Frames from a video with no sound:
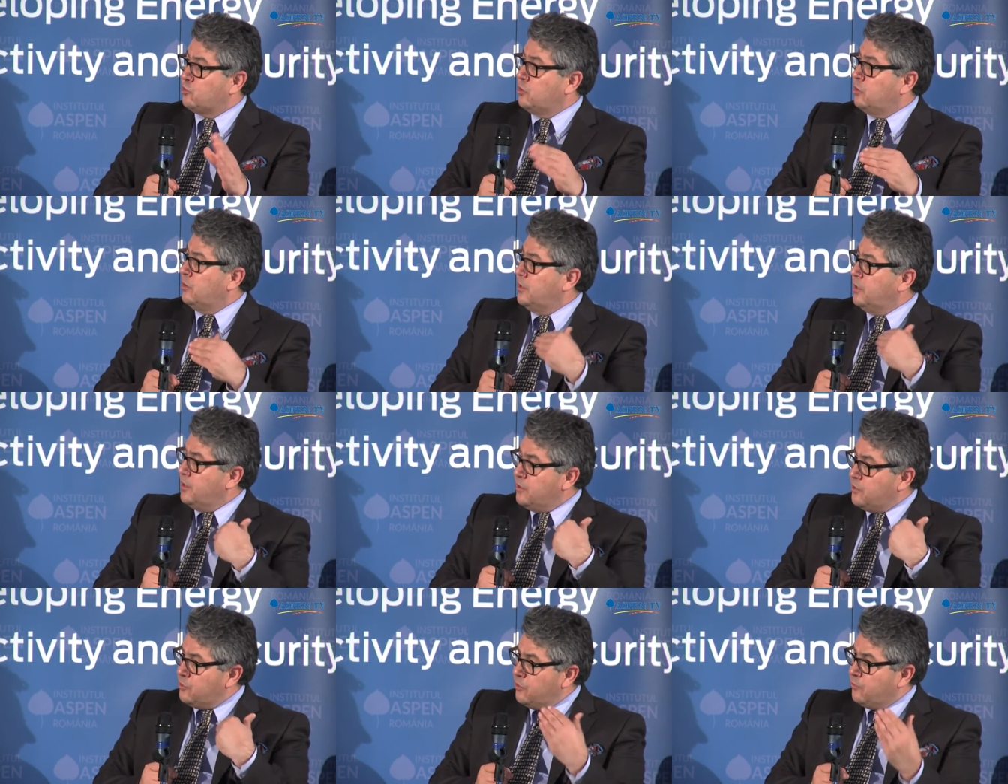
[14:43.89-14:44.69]
So
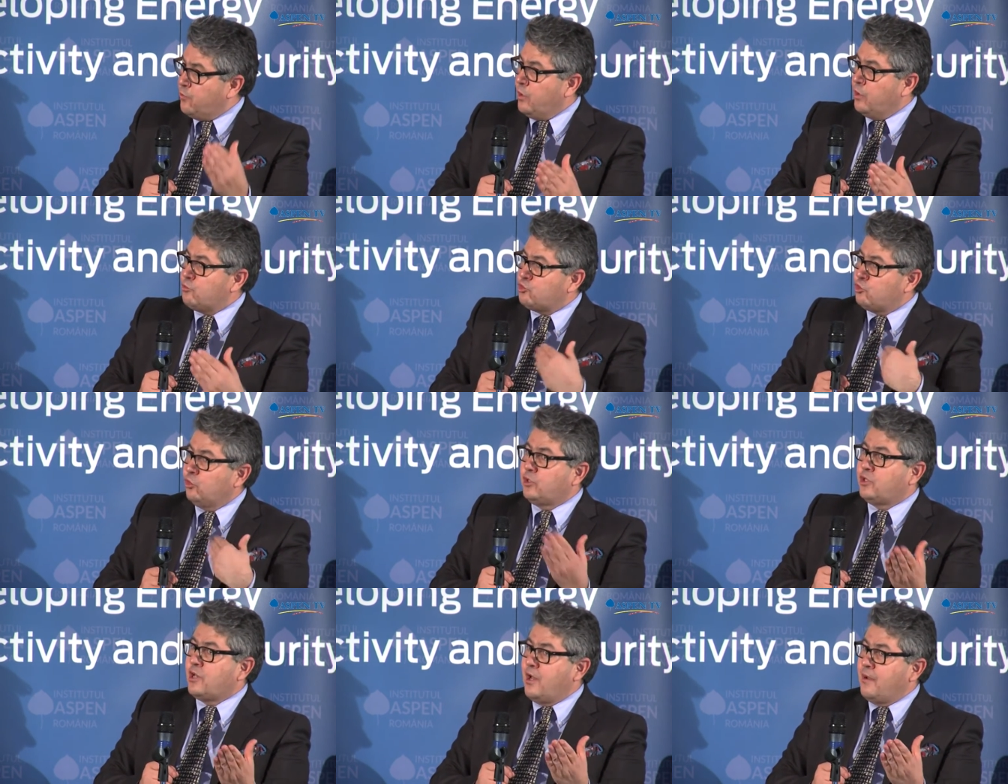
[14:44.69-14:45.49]
reform
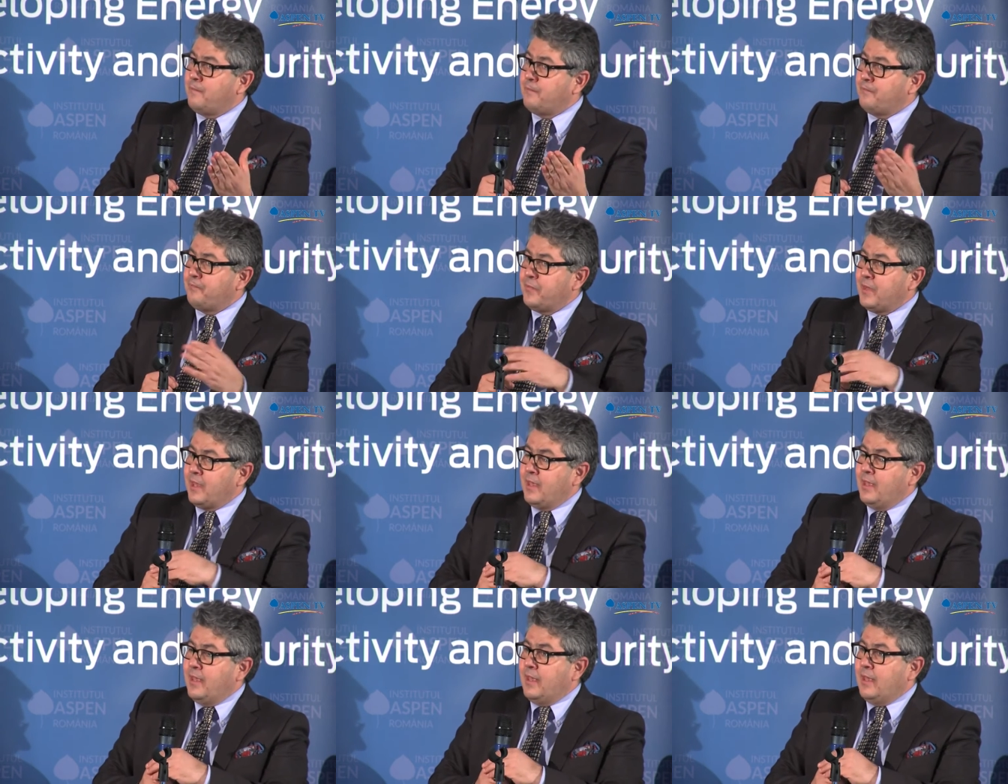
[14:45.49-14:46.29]
should come
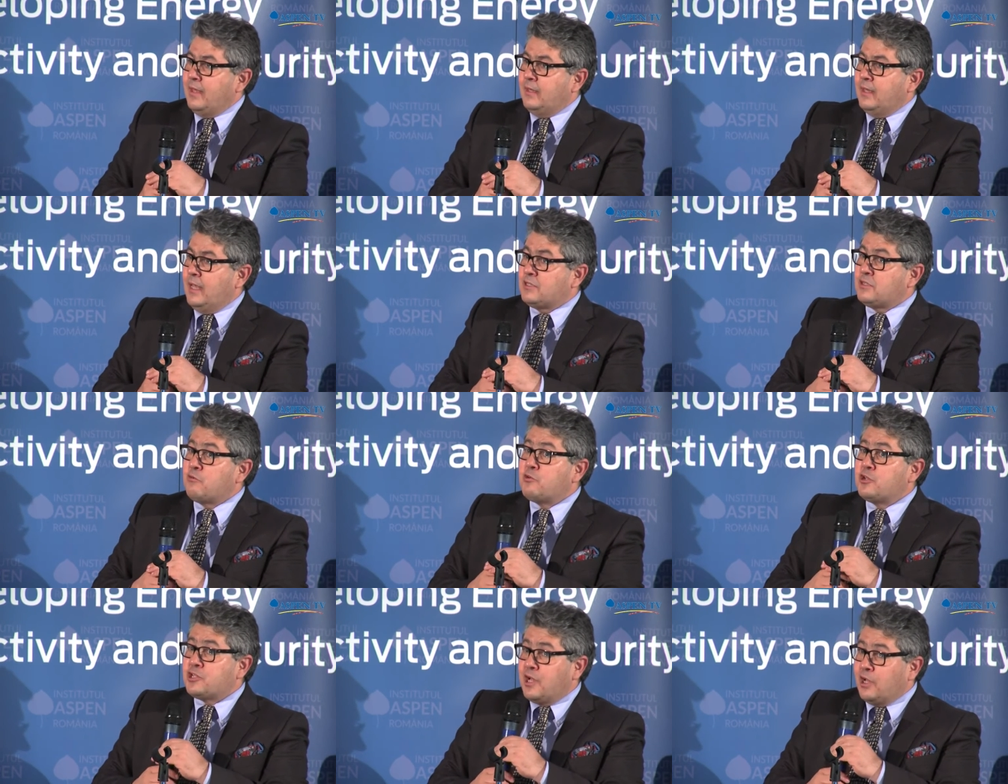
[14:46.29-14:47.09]
as a
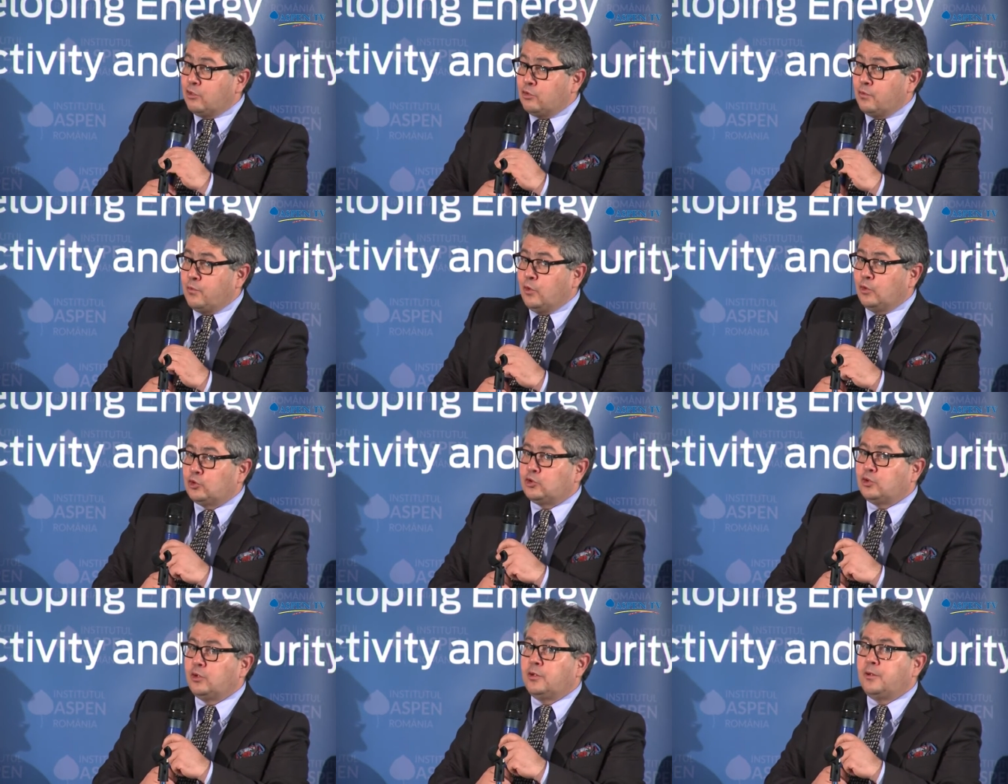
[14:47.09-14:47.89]
result of
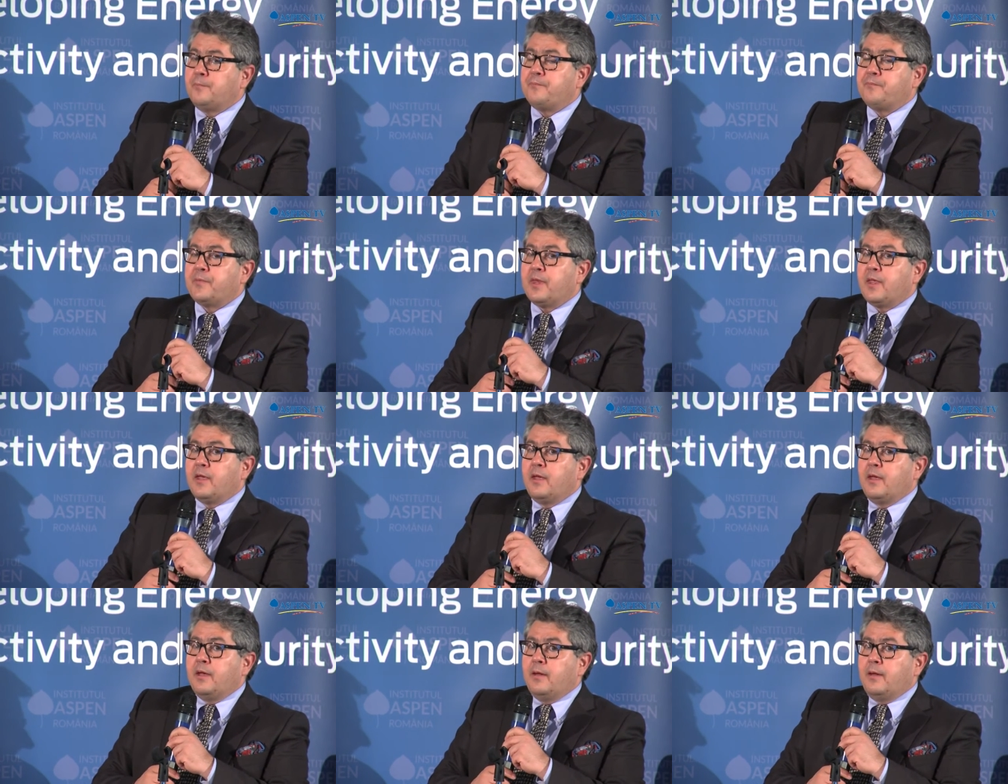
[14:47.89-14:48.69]
also
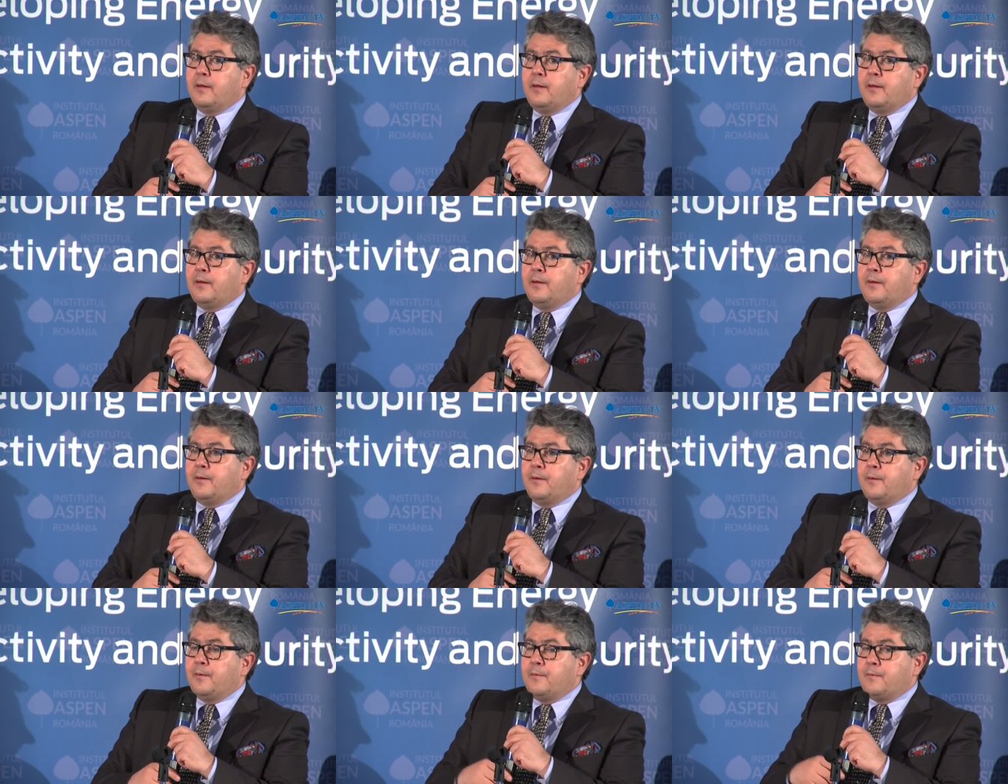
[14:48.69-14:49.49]

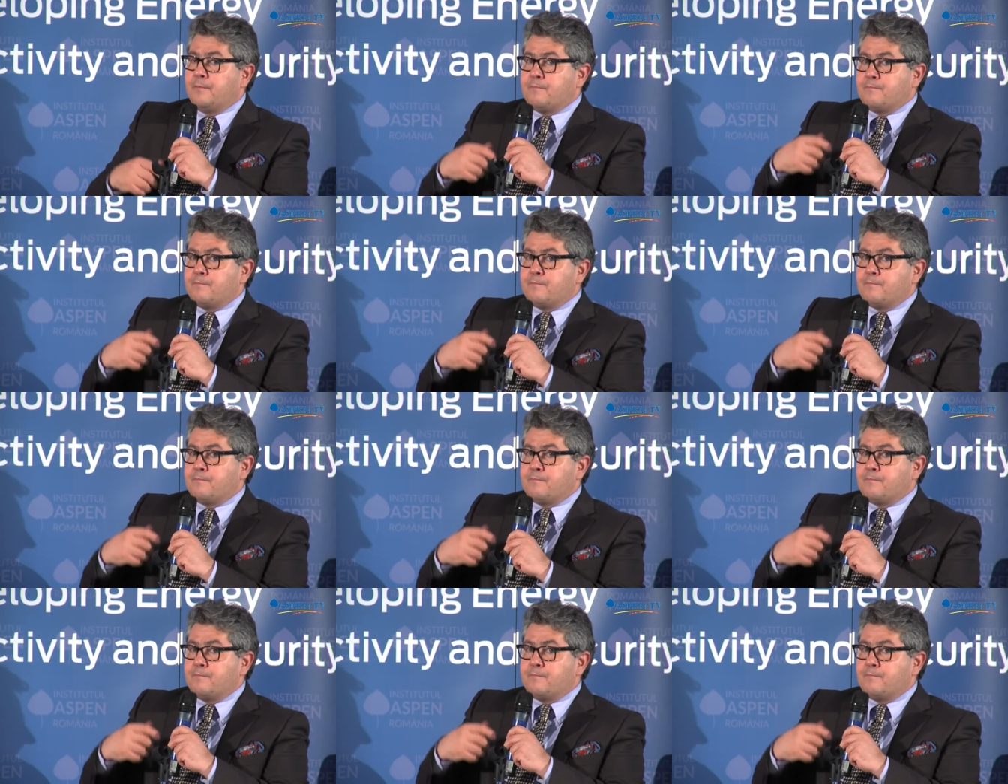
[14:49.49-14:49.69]
a